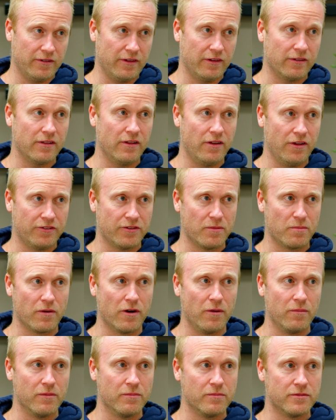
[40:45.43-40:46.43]
there's lots of
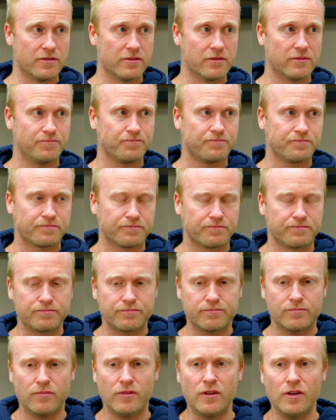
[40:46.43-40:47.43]
problems
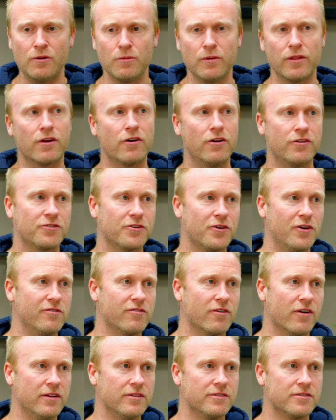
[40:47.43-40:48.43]
with cost
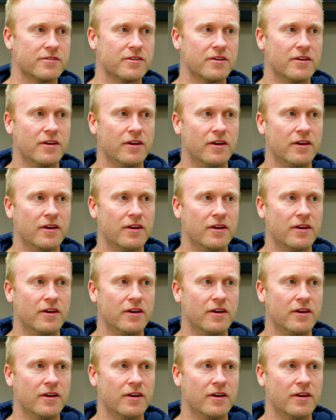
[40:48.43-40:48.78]
overruns